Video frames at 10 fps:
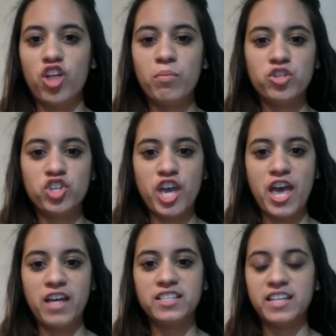
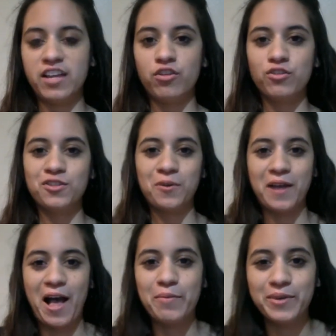lumberjacks, sailors, or
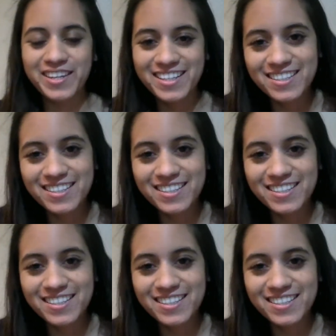cowboys.